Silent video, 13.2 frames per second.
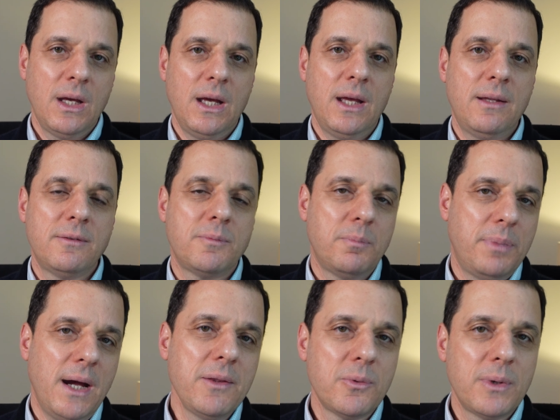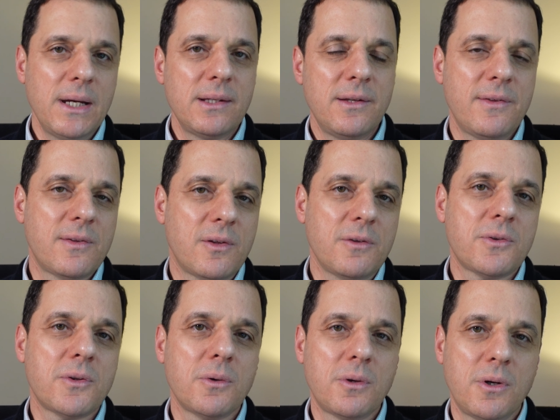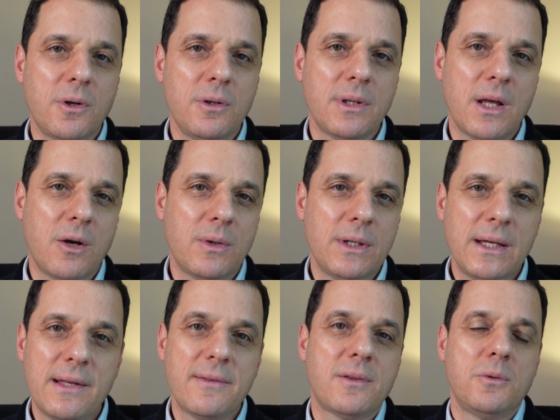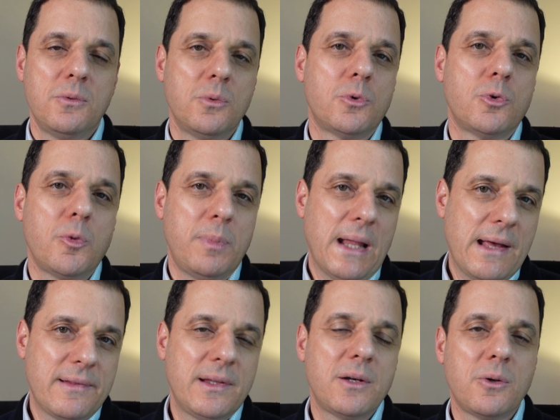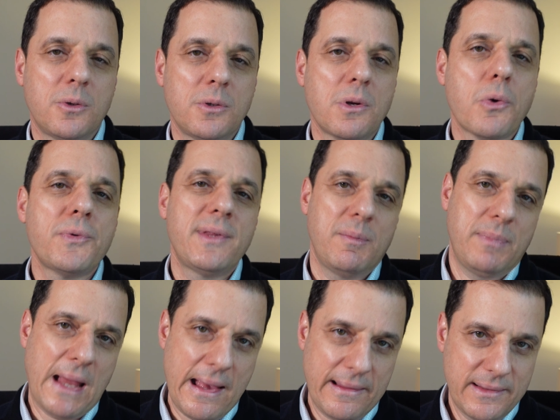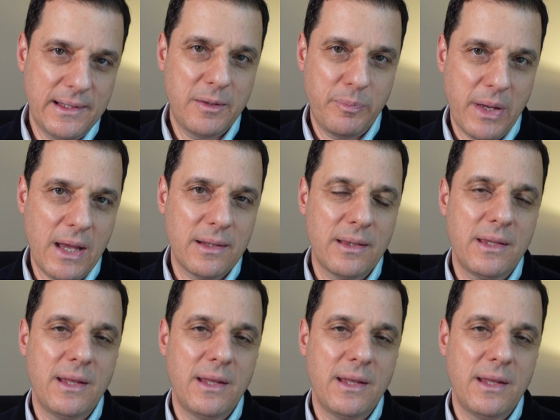And by the way, this is also called nowadays neuroplastic or nociplastic pain.